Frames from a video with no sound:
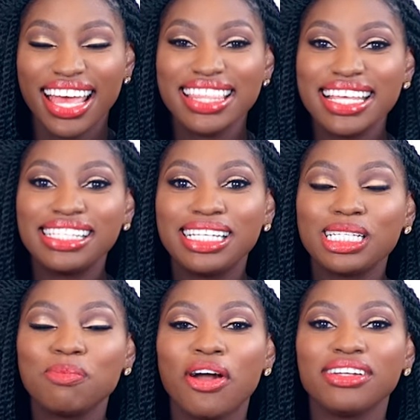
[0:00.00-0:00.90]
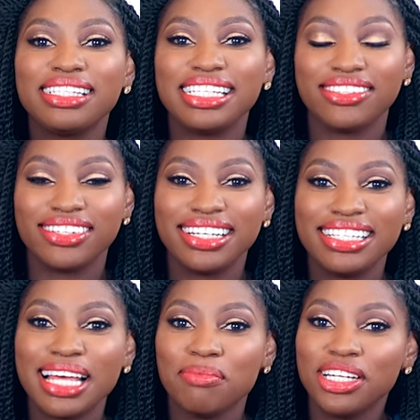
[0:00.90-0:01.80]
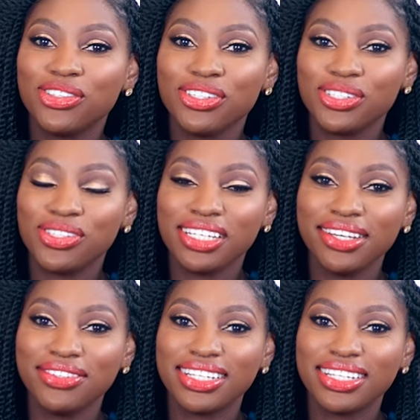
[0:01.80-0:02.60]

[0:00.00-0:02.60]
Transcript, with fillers: In this six-part series, I'm introducing you